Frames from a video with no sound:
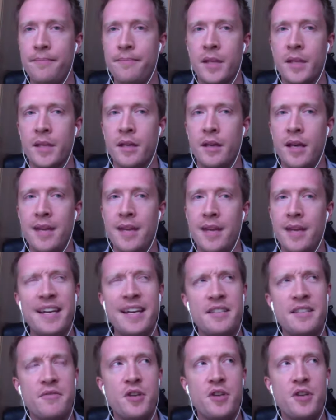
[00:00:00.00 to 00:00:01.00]
in the case of
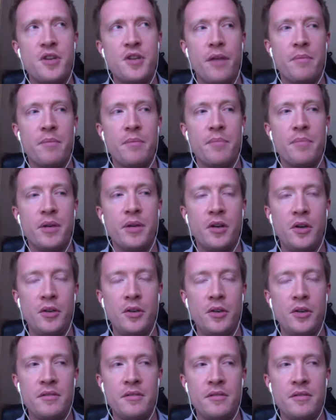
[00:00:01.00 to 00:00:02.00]
German, I think
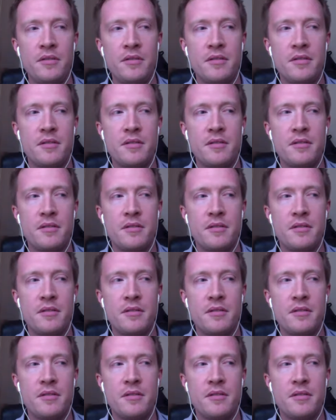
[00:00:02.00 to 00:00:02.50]
because